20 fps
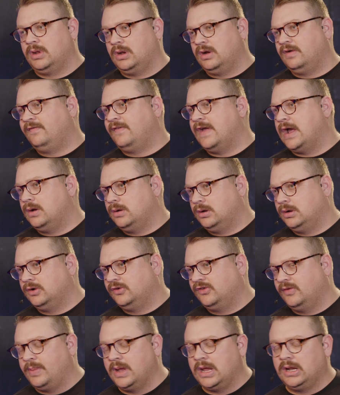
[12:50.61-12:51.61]
and our founder,
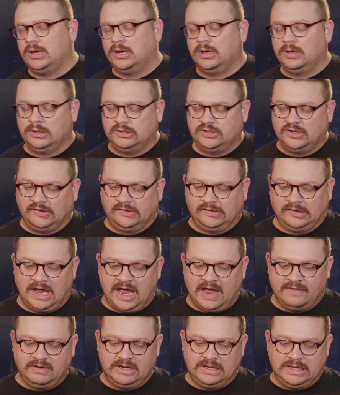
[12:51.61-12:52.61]
Depender, just
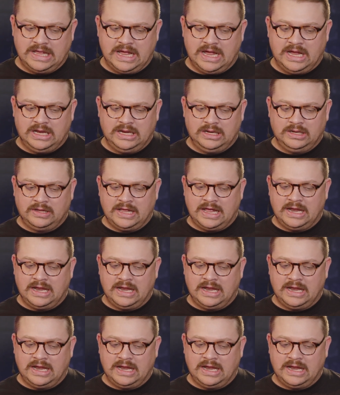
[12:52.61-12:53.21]
having that